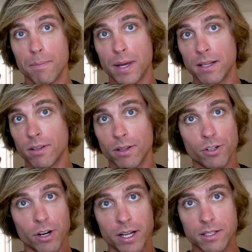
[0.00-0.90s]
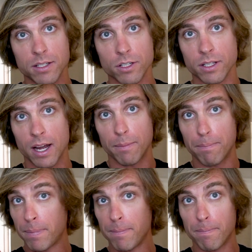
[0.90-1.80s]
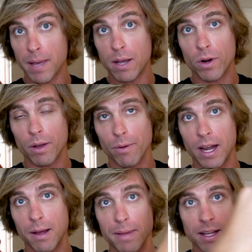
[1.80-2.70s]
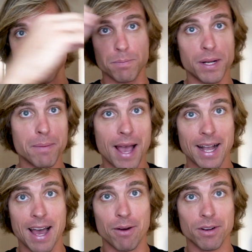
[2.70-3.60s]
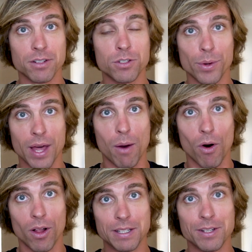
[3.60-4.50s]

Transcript: based on the traits, just kind of make one at random and spit it back out to that wallet.